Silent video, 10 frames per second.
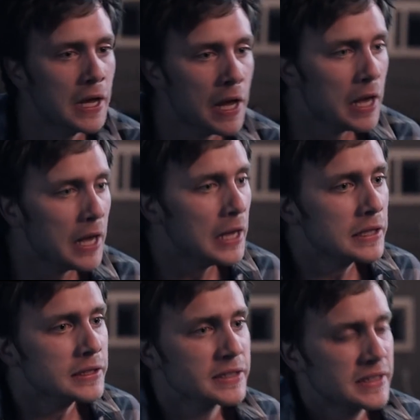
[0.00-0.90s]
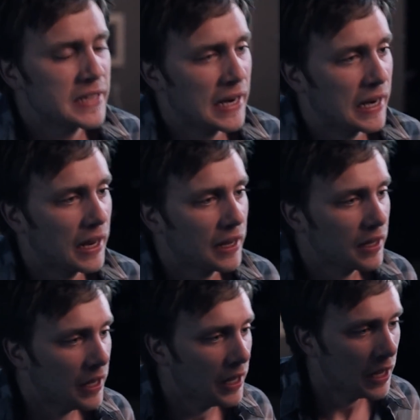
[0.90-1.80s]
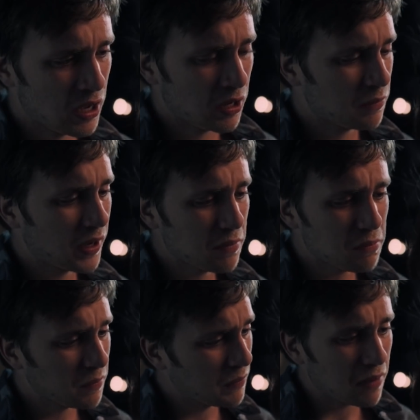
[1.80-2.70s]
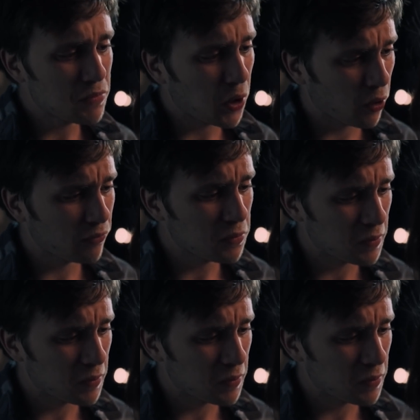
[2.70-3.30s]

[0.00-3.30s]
and he has to support him, but he also needs her.